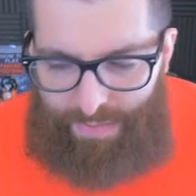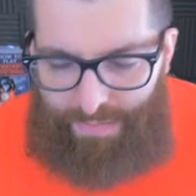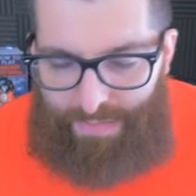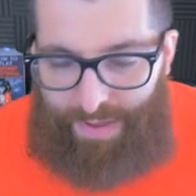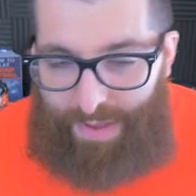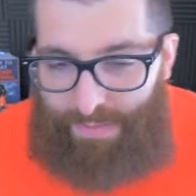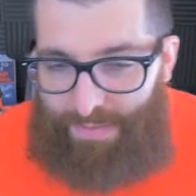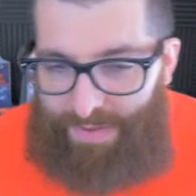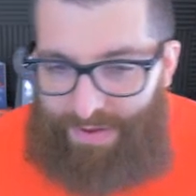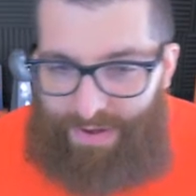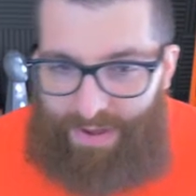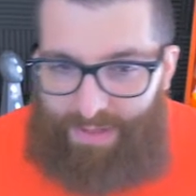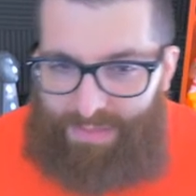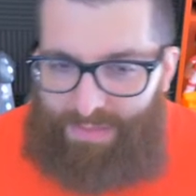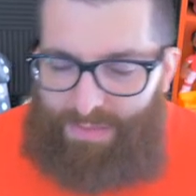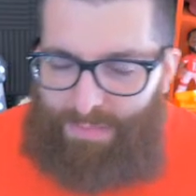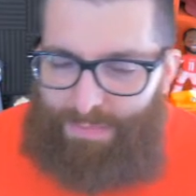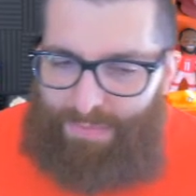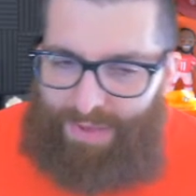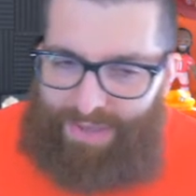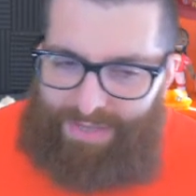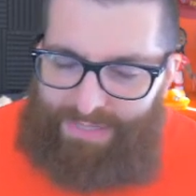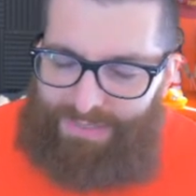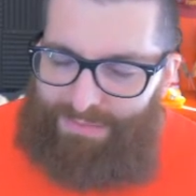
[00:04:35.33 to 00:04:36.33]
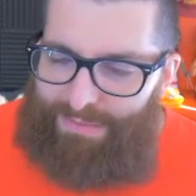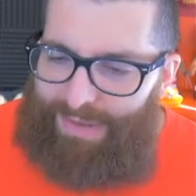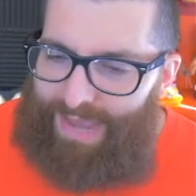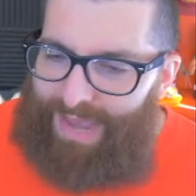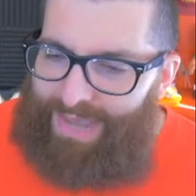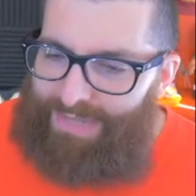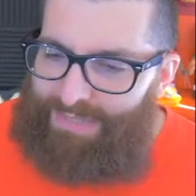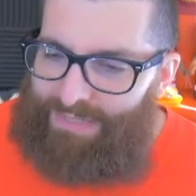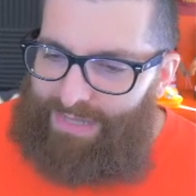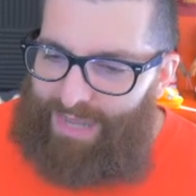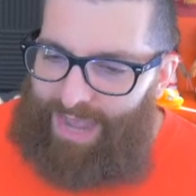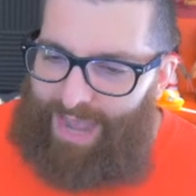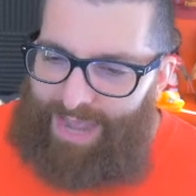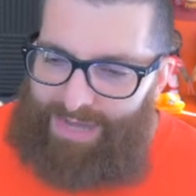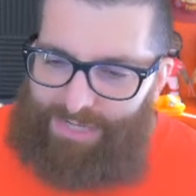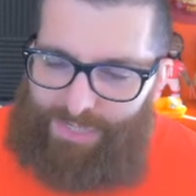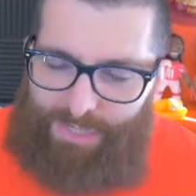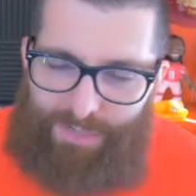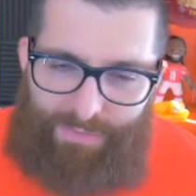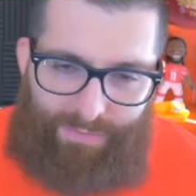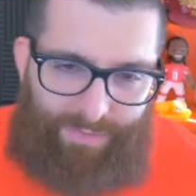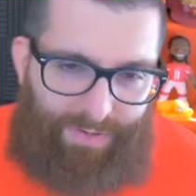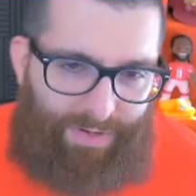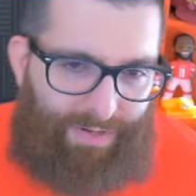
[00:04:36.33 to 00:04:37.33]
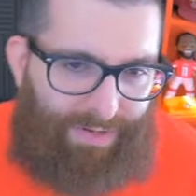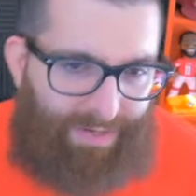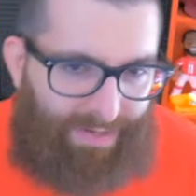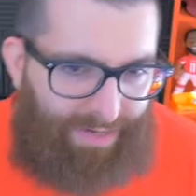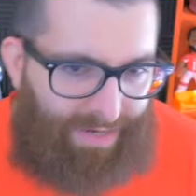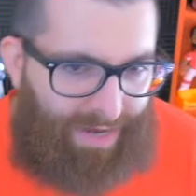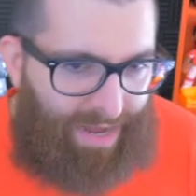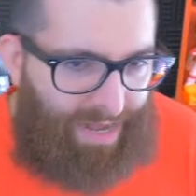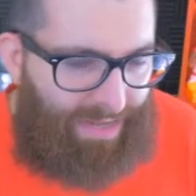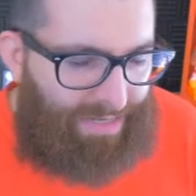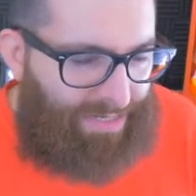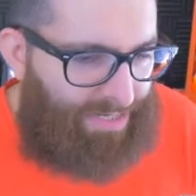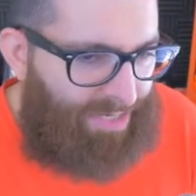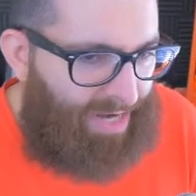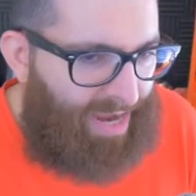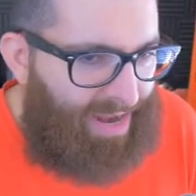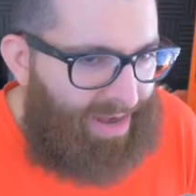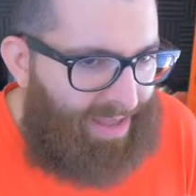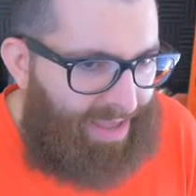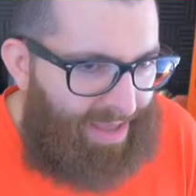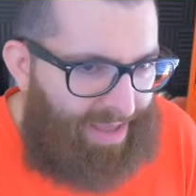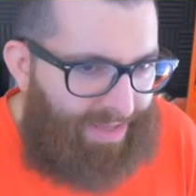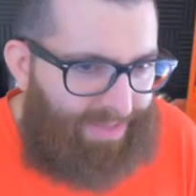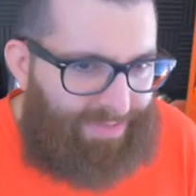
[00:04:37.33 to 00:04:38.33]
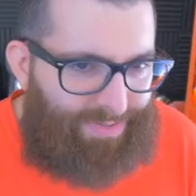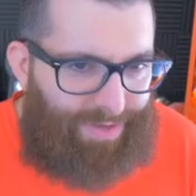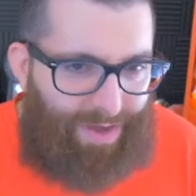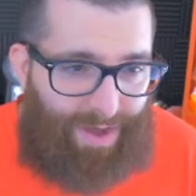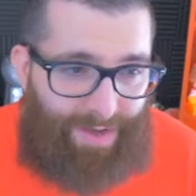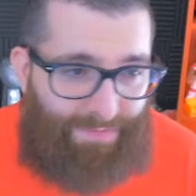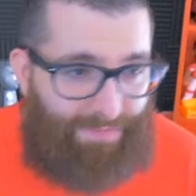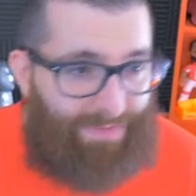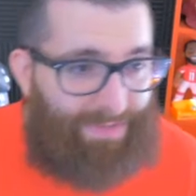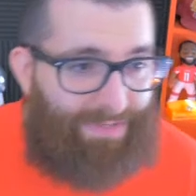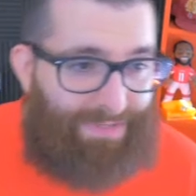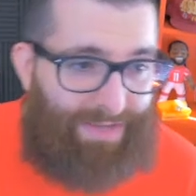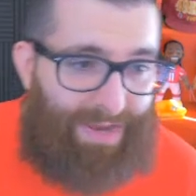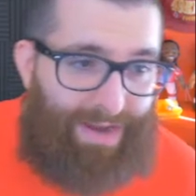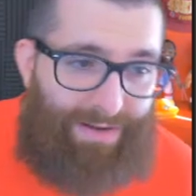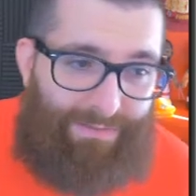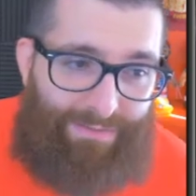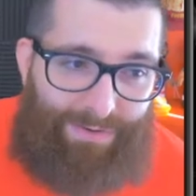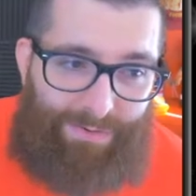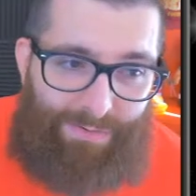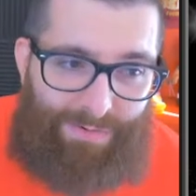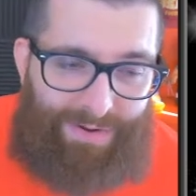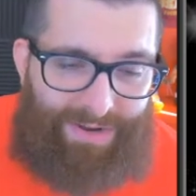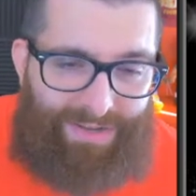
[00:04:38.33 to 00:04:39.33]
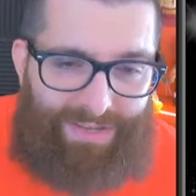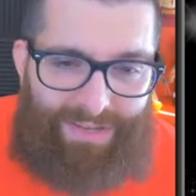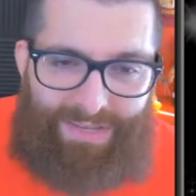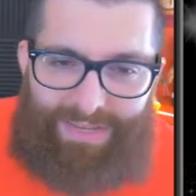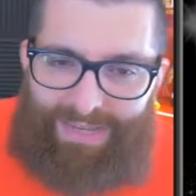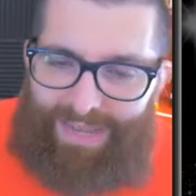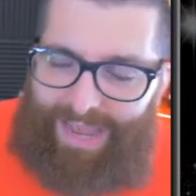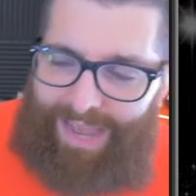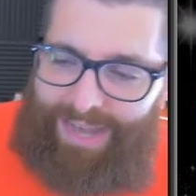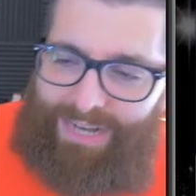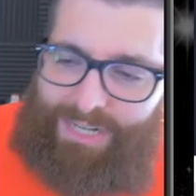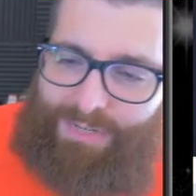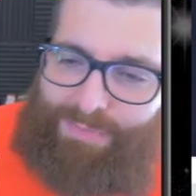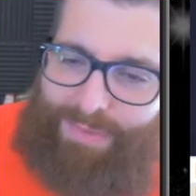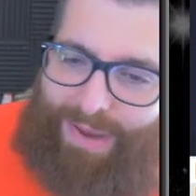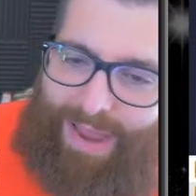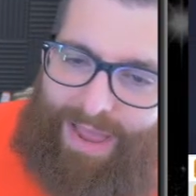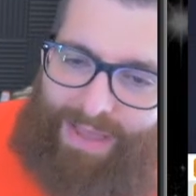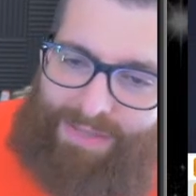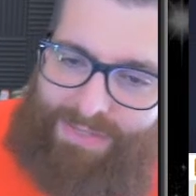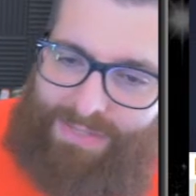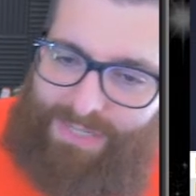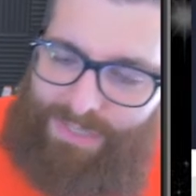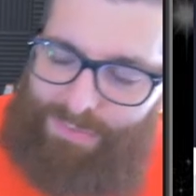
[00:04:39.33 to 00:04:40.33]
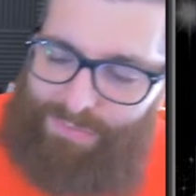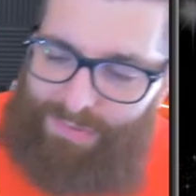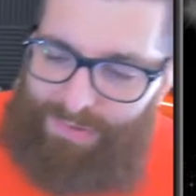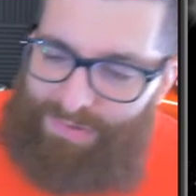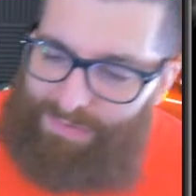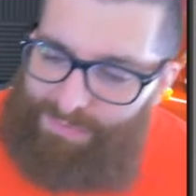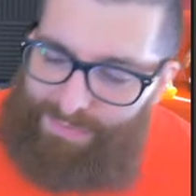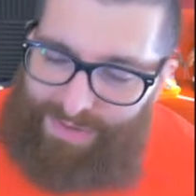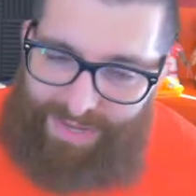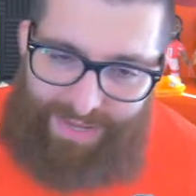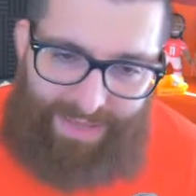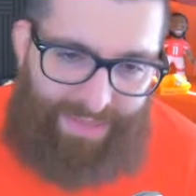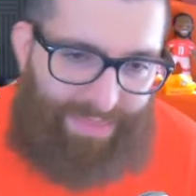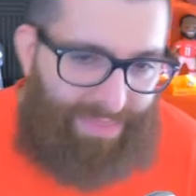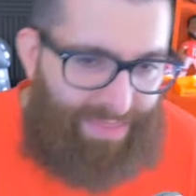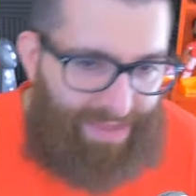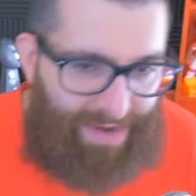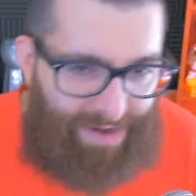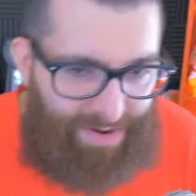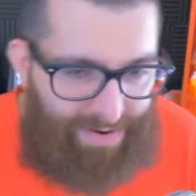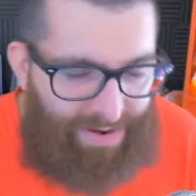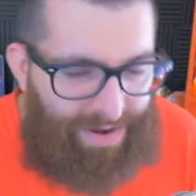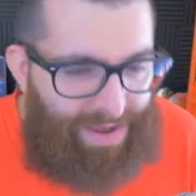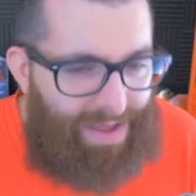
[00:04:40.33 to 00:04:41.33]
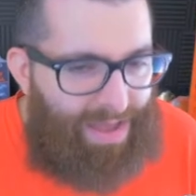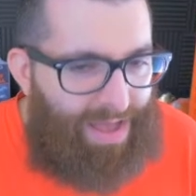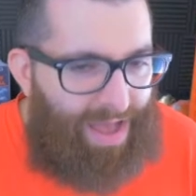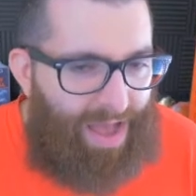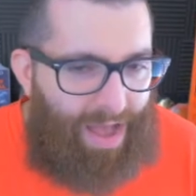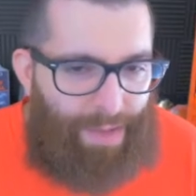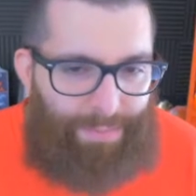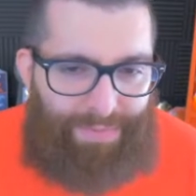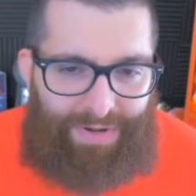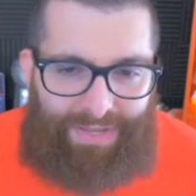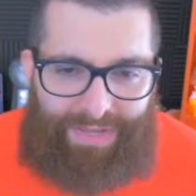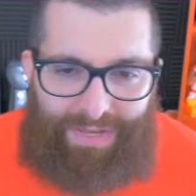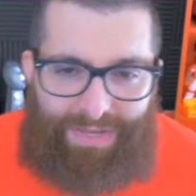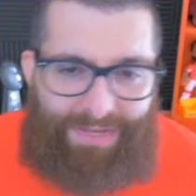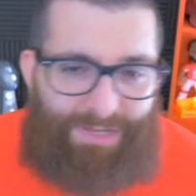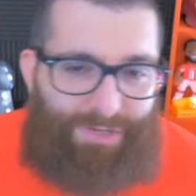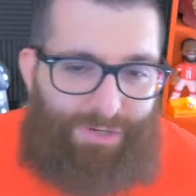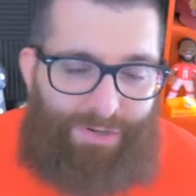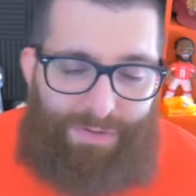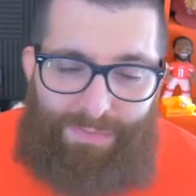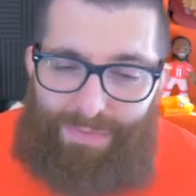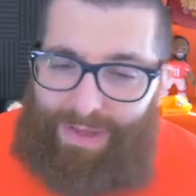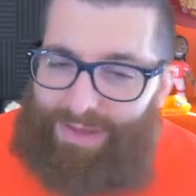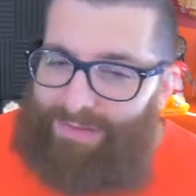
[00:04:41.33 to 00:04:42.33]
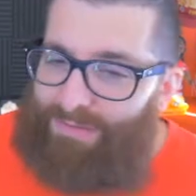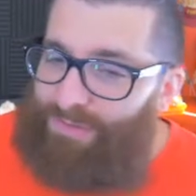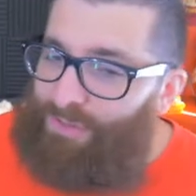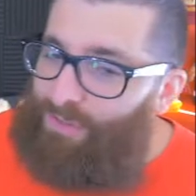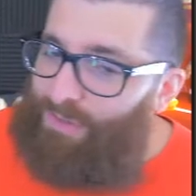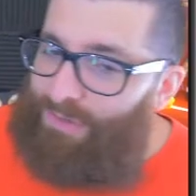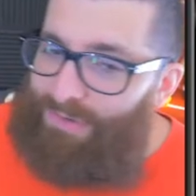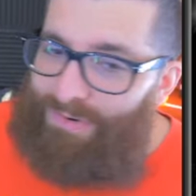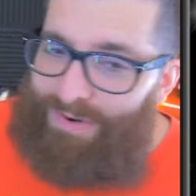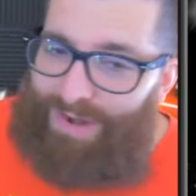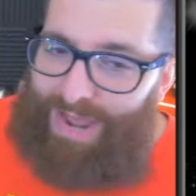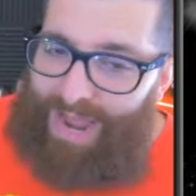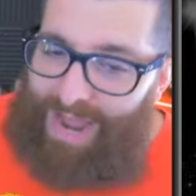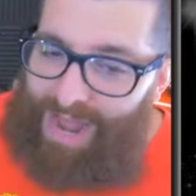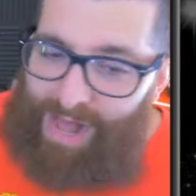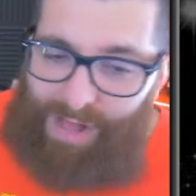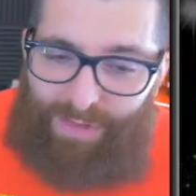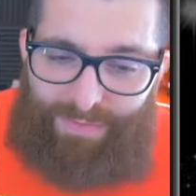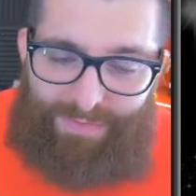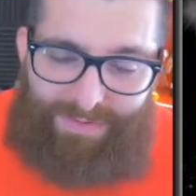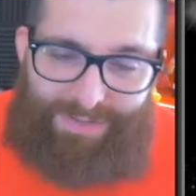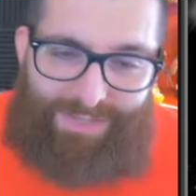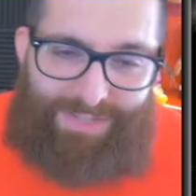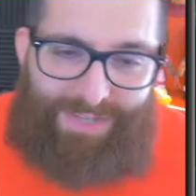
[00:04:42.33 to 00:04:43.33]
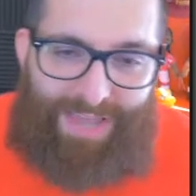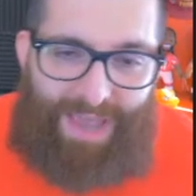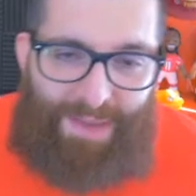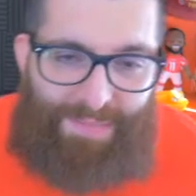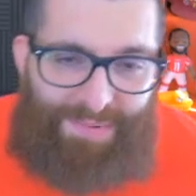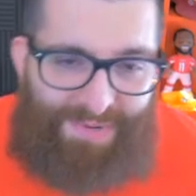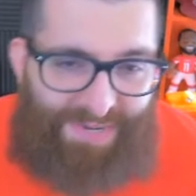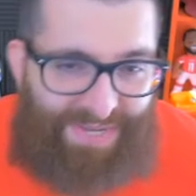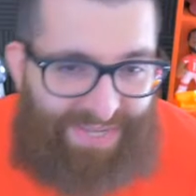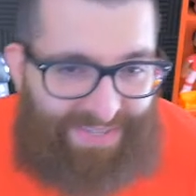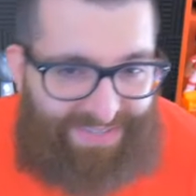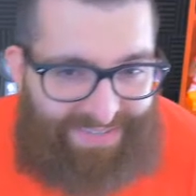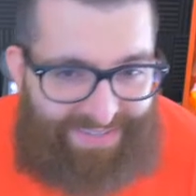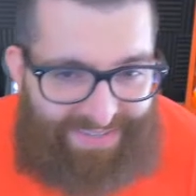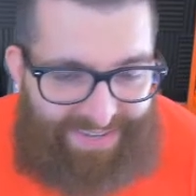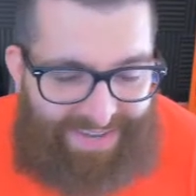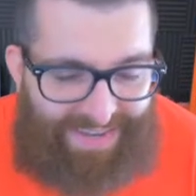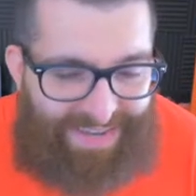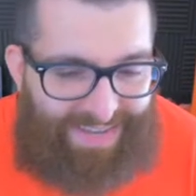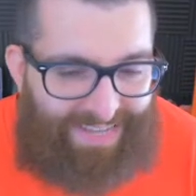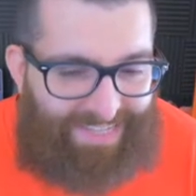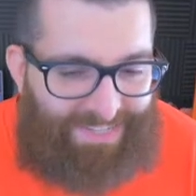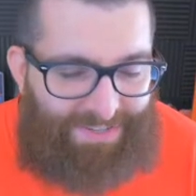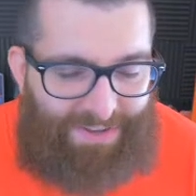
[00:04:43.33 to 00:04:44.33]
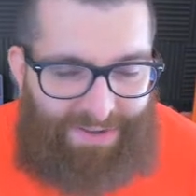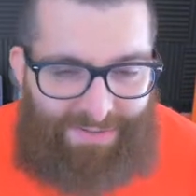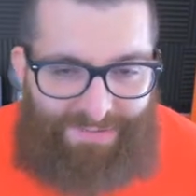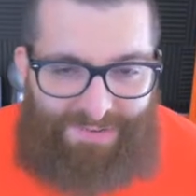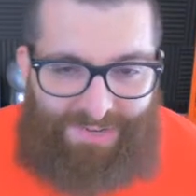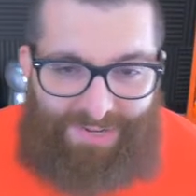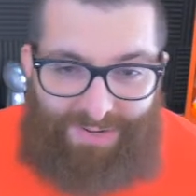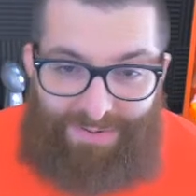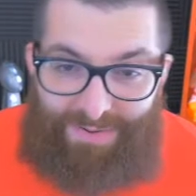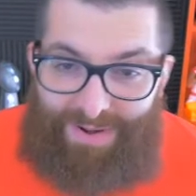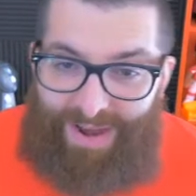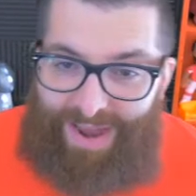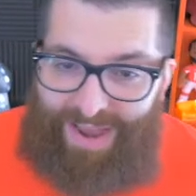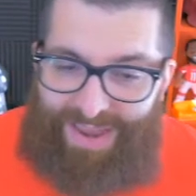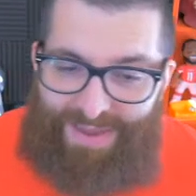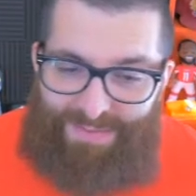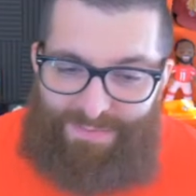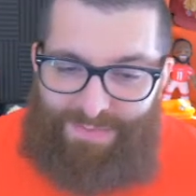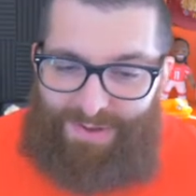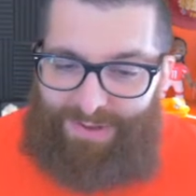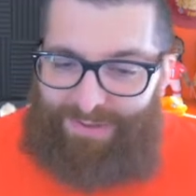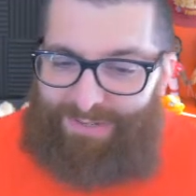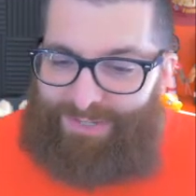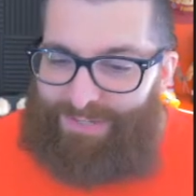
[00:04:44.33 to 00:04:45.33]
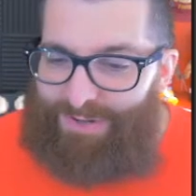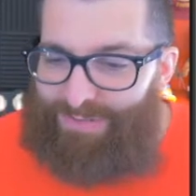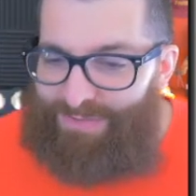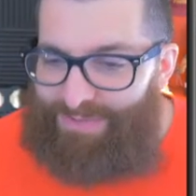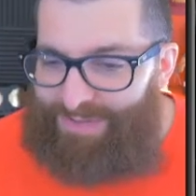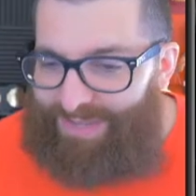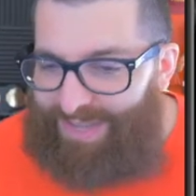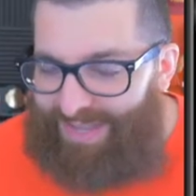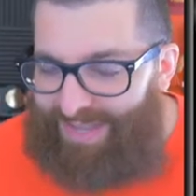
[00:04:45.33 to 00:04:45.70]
Maybe not the best pass catcher, but in Kyle Shanahan's offense, everyone can catch passes. Put me in there. I'm going to get you about 2.5 receptions. So I'm sure Raheem Mostert will